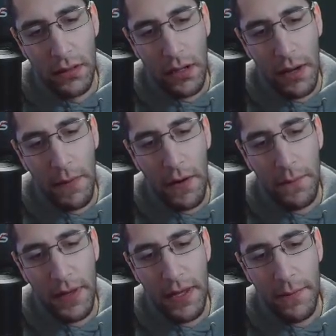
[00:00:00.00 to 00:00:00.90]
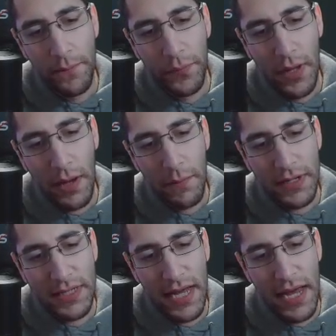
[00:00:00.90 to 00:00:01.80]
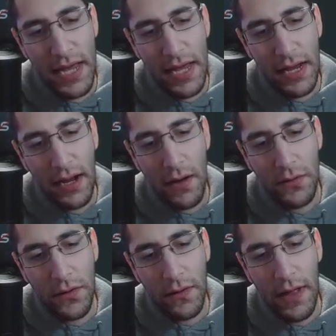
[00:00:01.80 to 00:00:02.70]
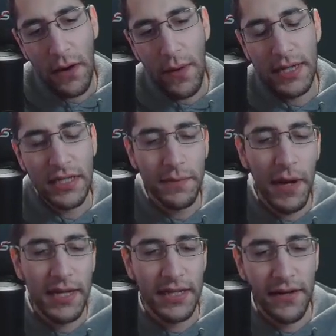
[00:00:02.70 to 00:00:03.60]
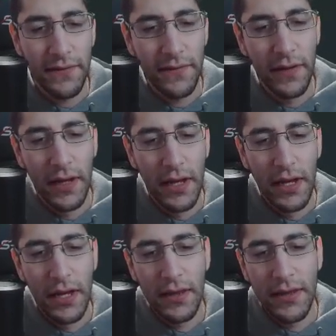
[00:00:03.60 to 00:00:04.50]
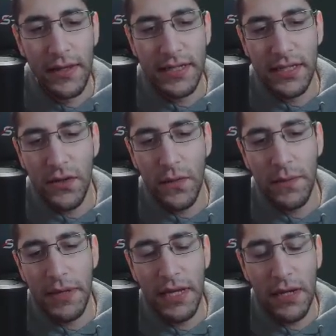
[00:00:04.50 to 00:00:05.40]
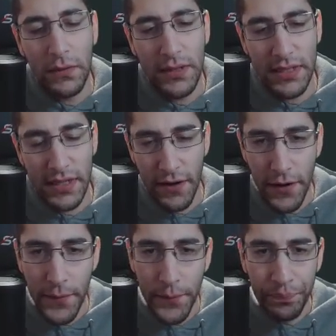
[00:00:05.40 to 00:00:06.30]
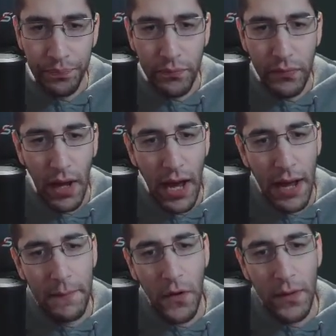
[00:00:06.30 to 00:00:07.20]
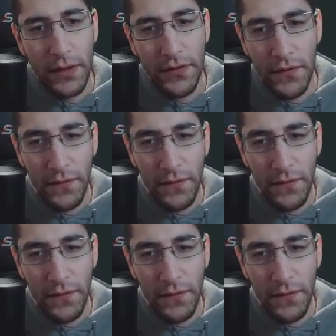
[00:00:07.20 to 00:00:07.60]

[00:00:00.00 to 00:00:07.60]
about B, I'm going to say counterclockwise is positive. This is going to be equal to 0. I'm going to